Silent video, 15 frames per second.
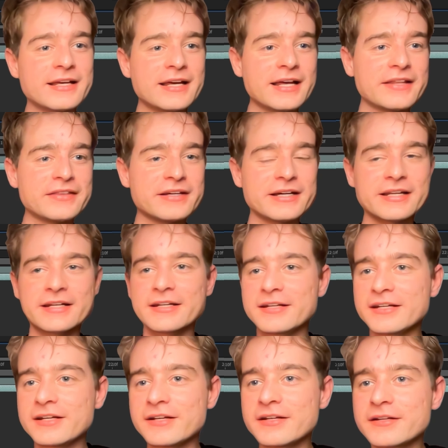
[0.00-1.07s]
And then
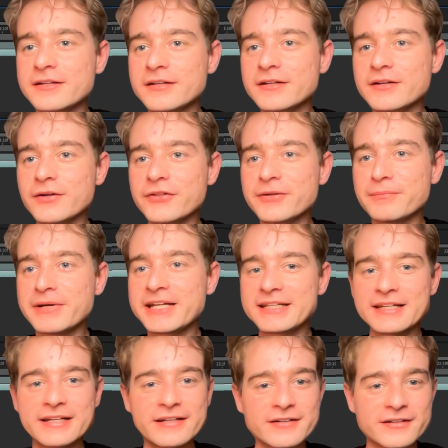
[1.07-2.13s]
on the matte
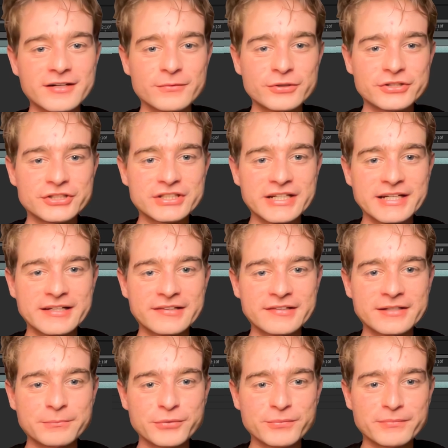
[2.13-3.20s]
layer, I will just add a
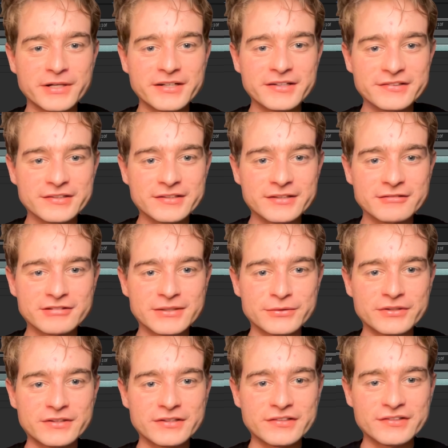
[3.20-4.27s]
simple mask
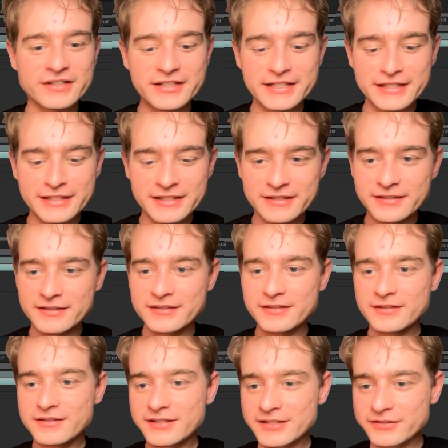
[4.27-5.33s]
around the sign.
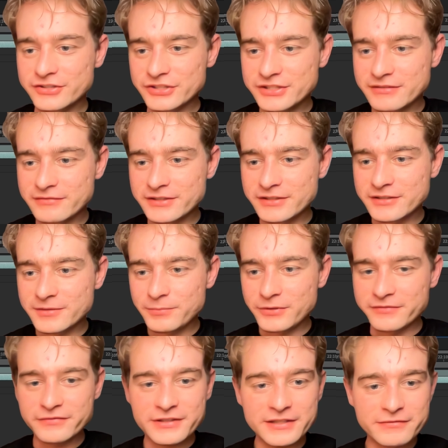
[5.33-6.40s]
And I'll just give it a couple
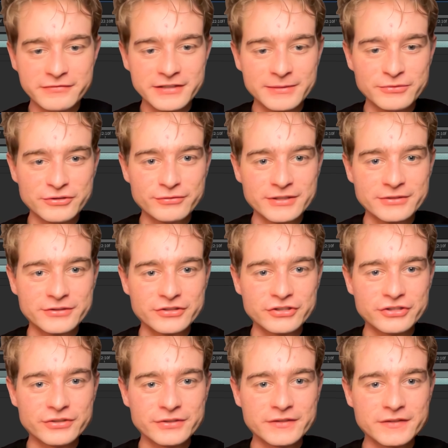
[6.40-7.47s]
of keyframes throughout the
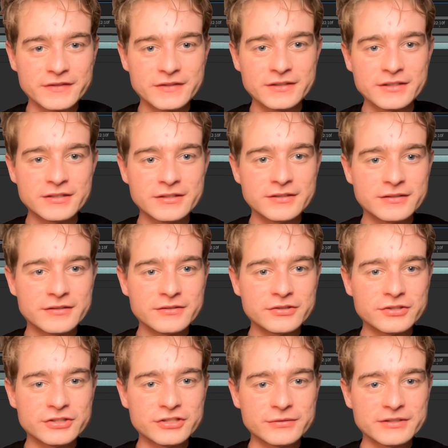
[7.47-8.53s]
shot,
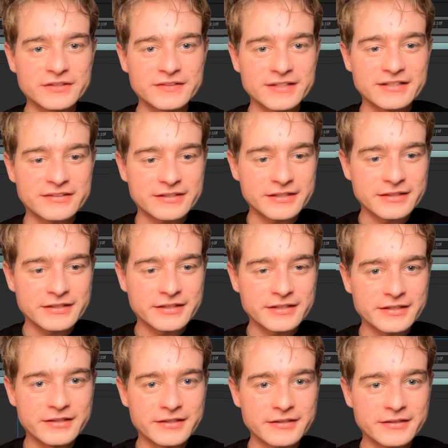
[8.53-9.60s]
just so it stays in there.